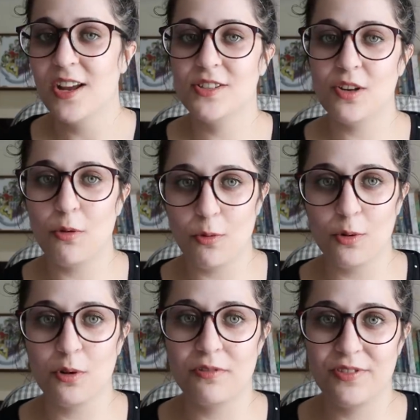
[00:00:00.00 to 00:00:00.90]
So
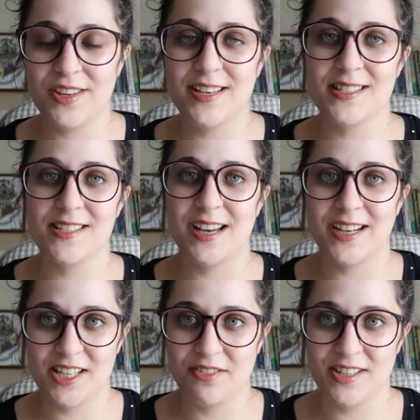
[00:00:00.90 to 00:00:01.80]
all of these
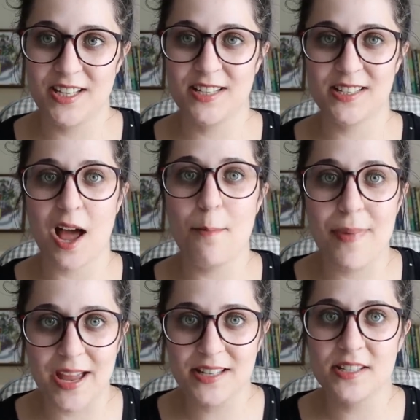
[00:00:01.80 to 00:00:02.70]
activities are
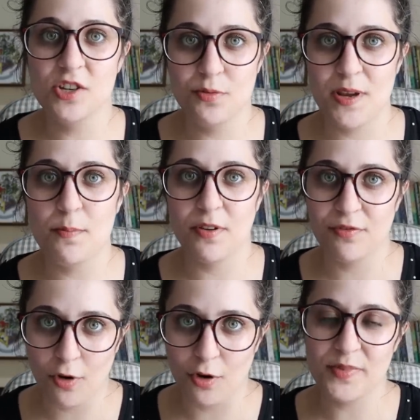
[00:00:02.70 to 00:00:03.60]
meant to be
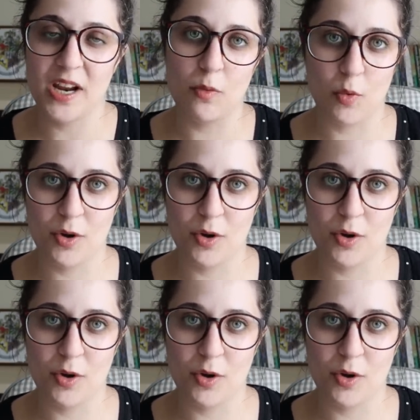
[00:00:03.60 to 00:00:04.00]
performed in